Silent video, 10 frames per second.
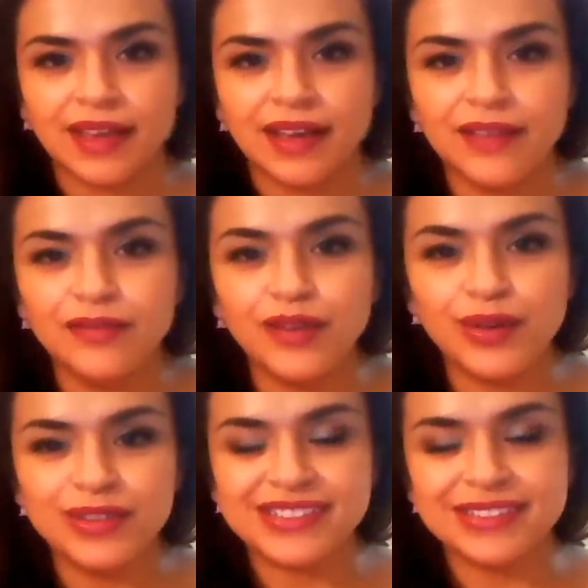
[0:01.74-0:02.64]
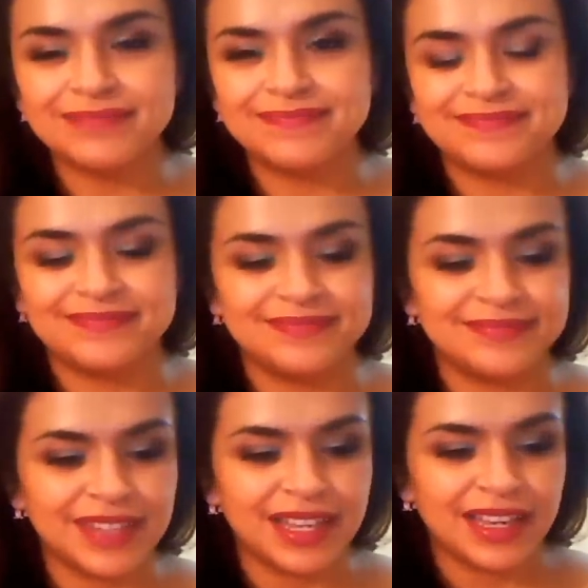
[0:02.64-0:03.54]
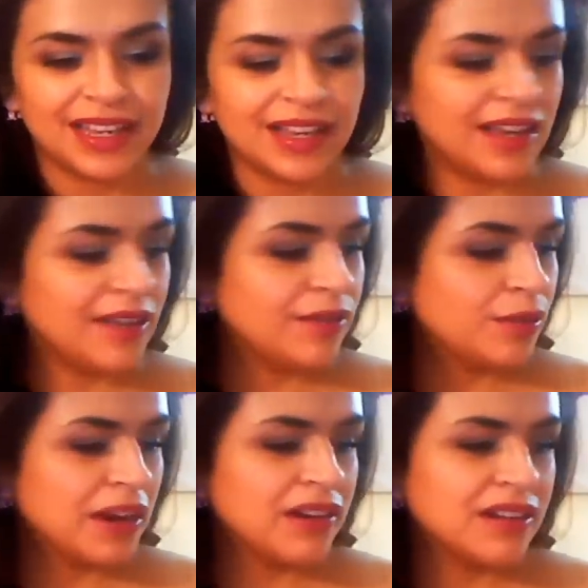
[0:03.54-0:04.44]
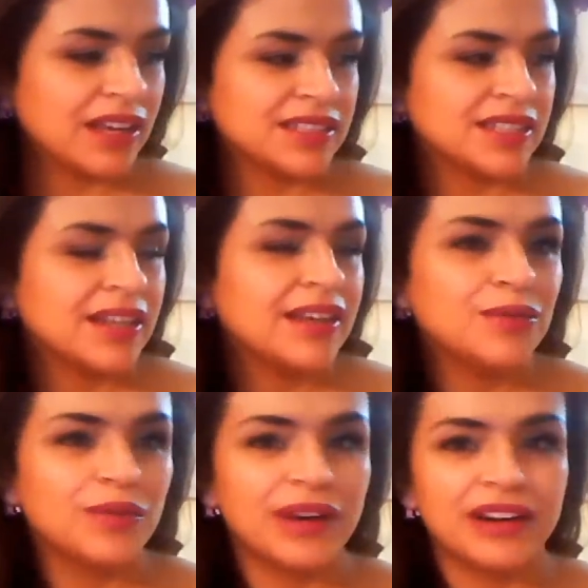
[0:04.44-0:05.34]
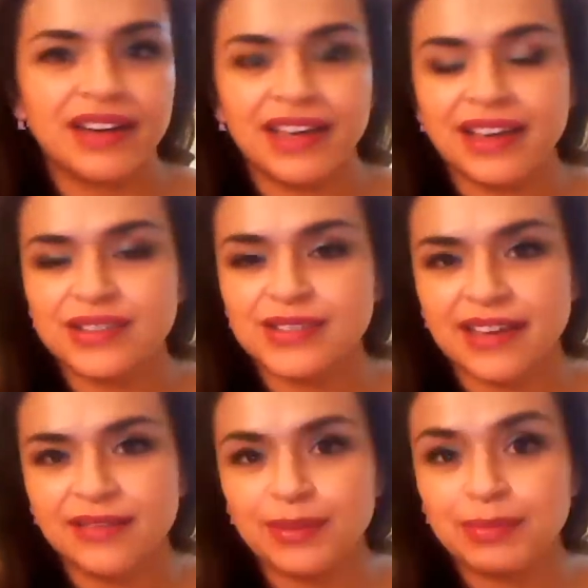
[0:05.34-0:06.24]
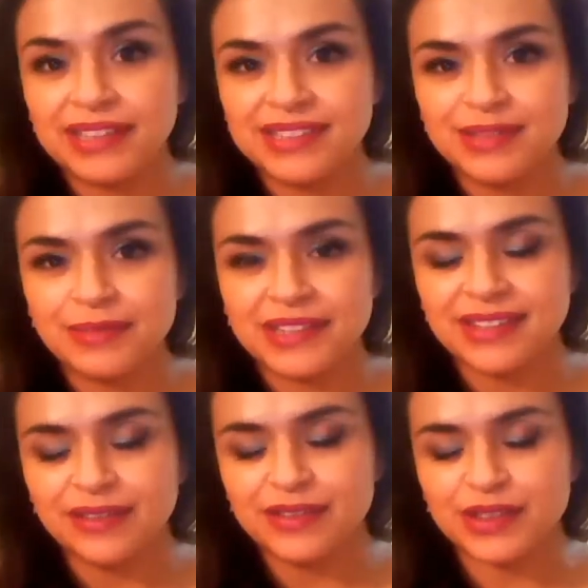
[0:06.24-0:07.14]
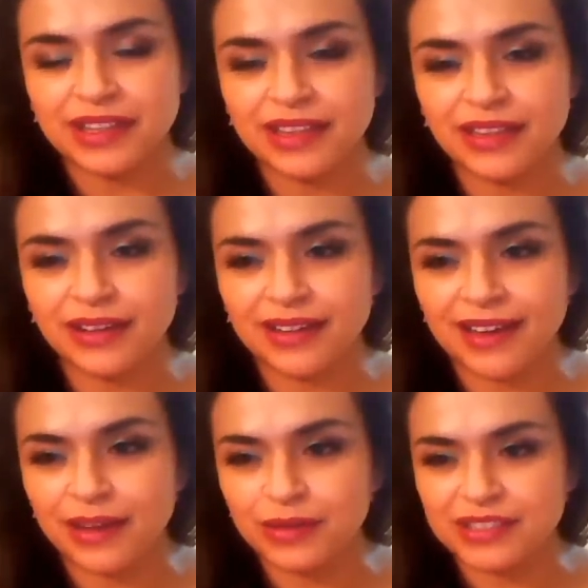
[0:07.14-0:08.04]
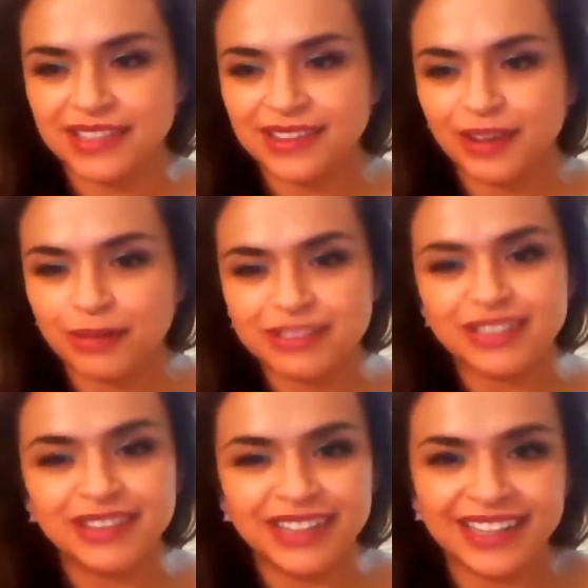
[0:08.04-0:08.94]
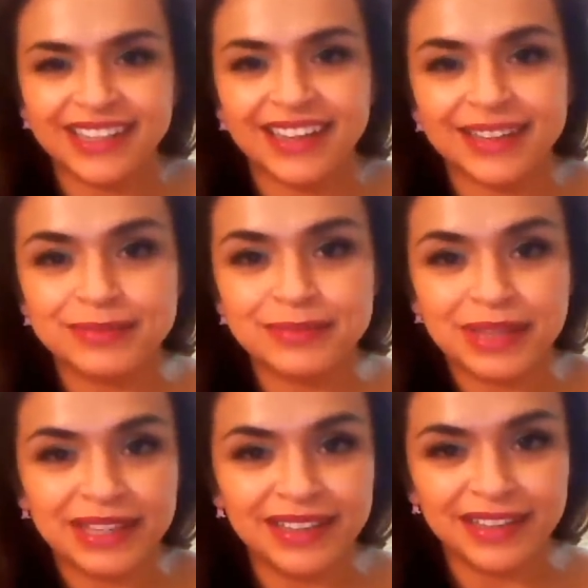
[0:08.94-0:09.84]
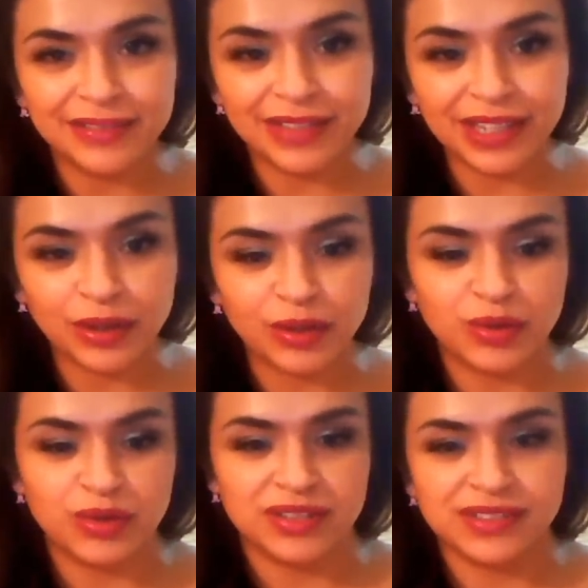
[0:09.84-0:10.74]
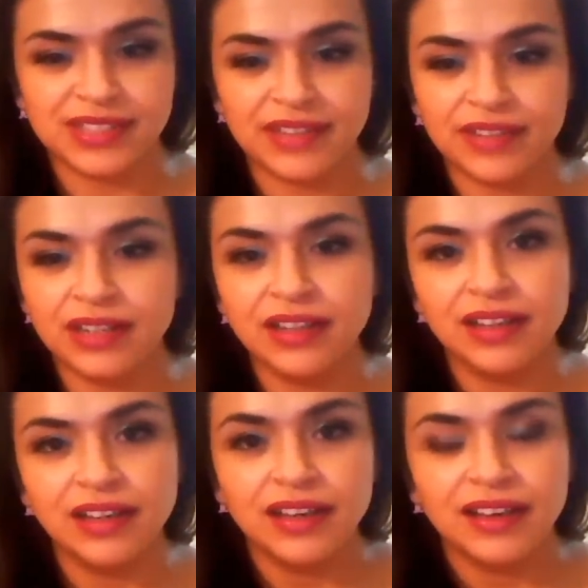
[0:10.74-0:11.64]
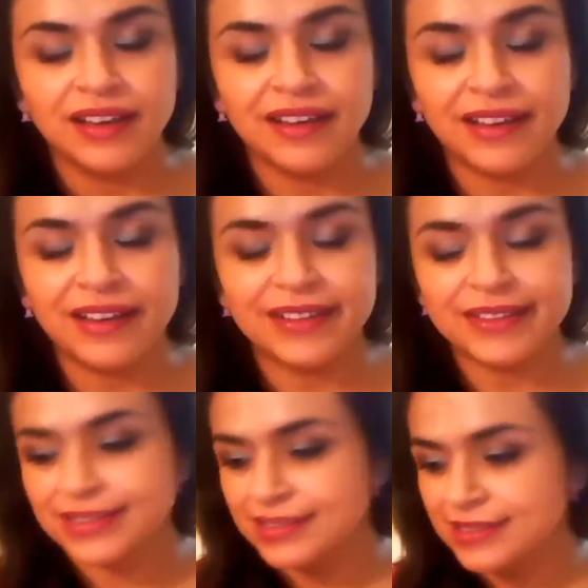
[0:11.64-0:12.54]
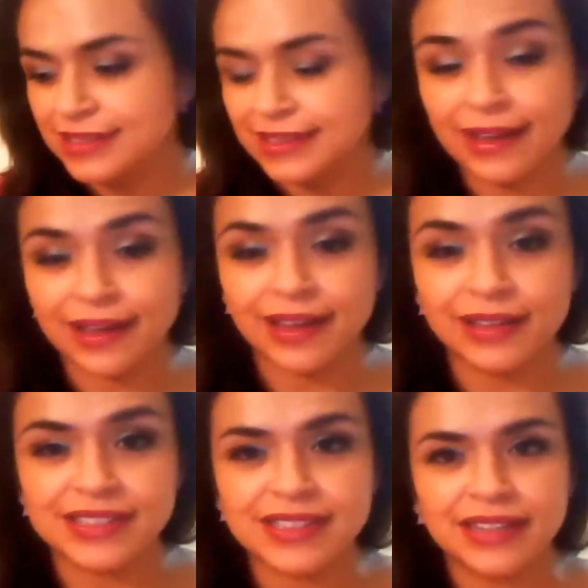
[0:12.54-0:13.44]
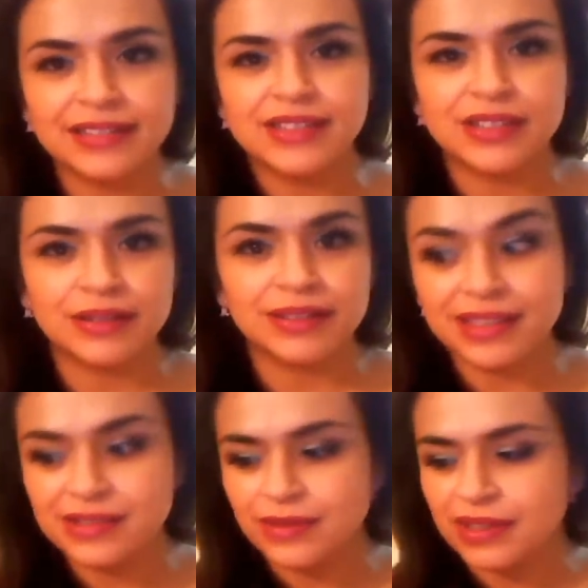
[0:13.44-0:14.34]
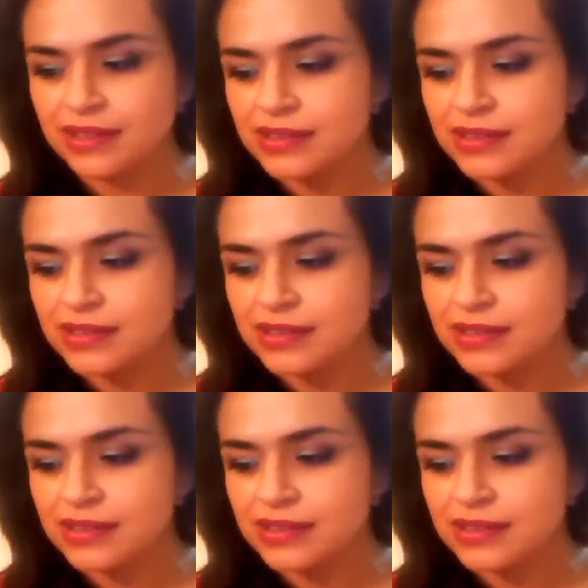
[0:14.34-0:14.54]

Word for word: Hi folks! I have a rare night tonight where I actually have the place to myself so I thought I would take the opportunity and make a video or seven. And yeah, I decided to start with this one.